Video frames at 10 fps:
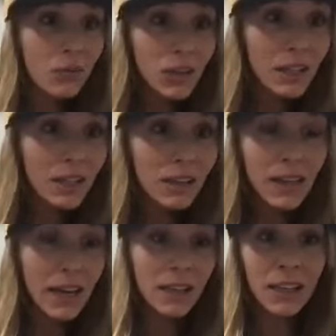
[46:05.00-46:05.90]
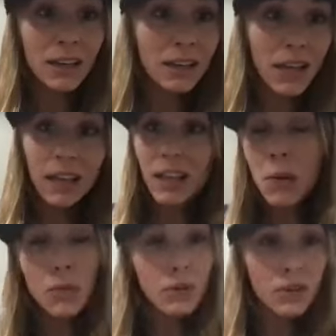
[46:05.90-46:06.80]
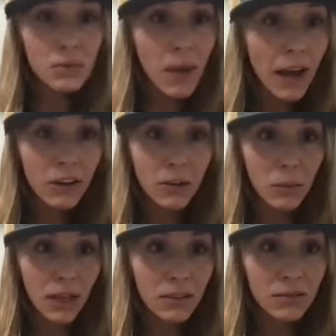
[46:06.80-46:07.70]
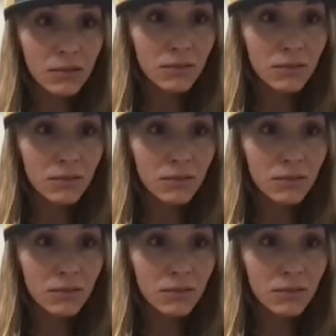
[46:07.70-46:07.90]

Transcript: really, at the end of the day, the uphill doesn't matter to me.